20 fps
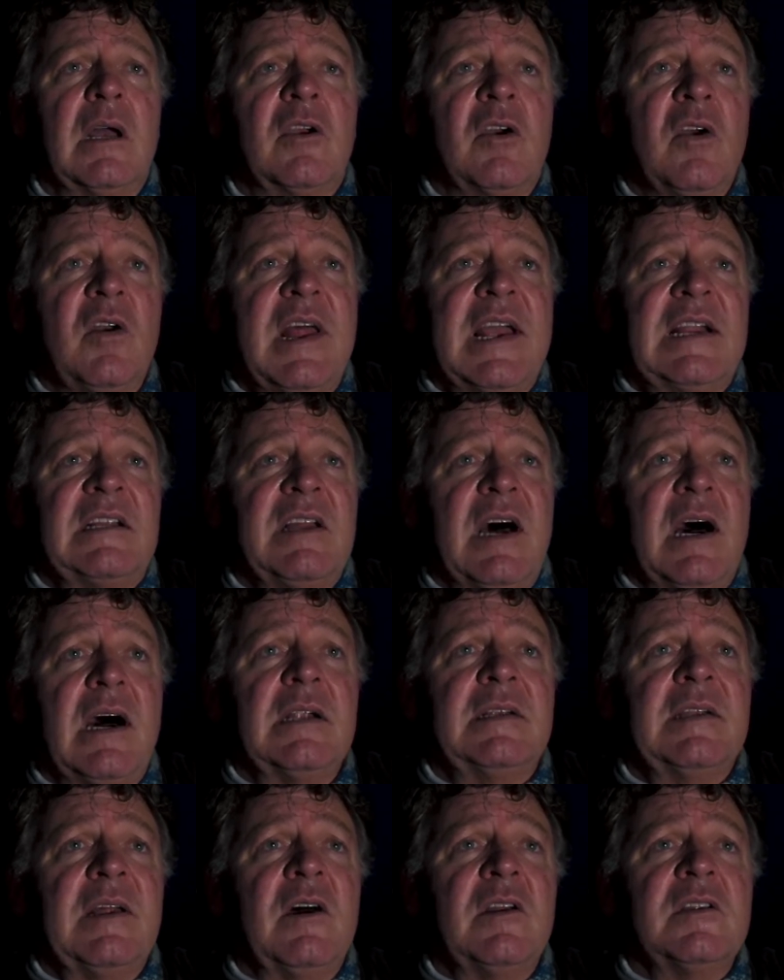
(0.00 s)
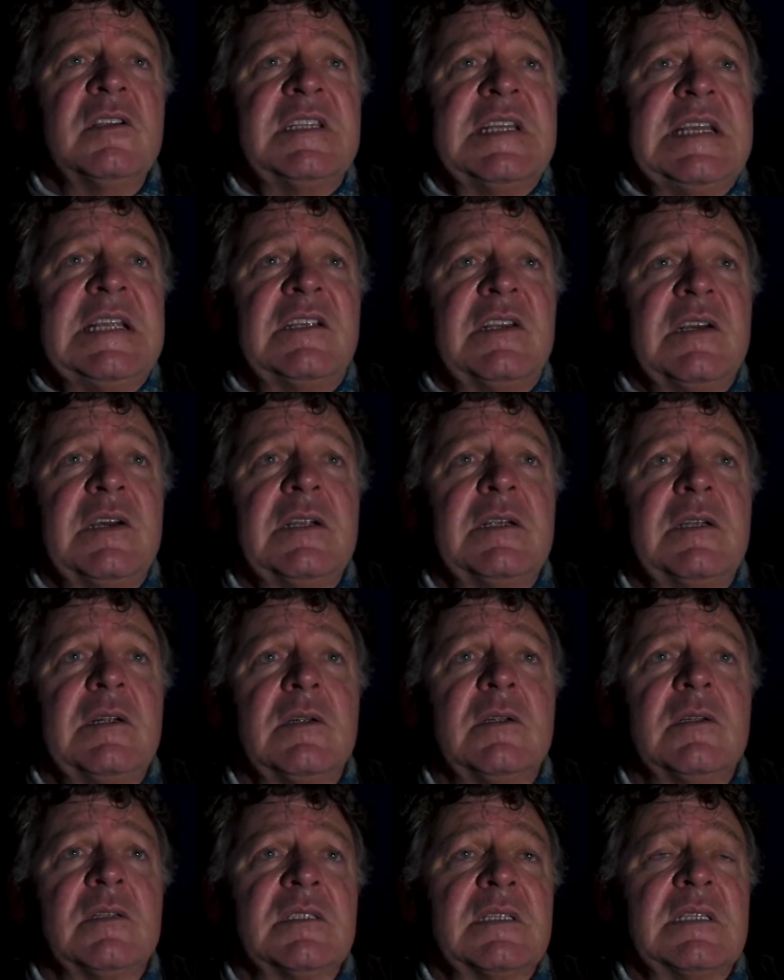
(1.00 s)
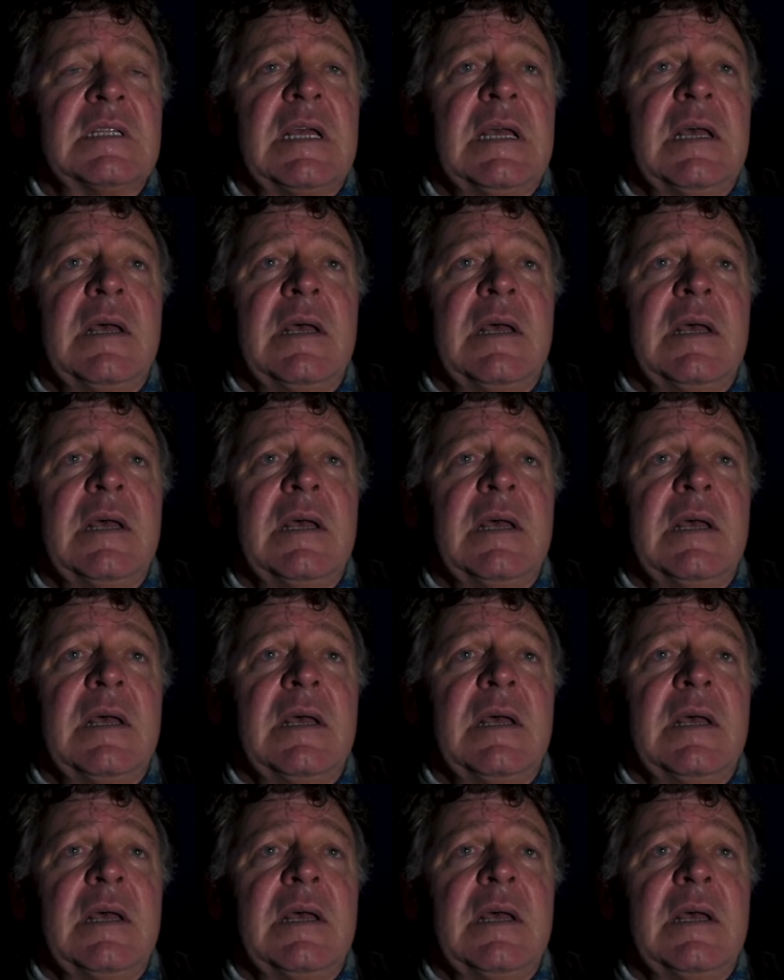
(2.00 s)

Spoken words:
collect data on sea turtles,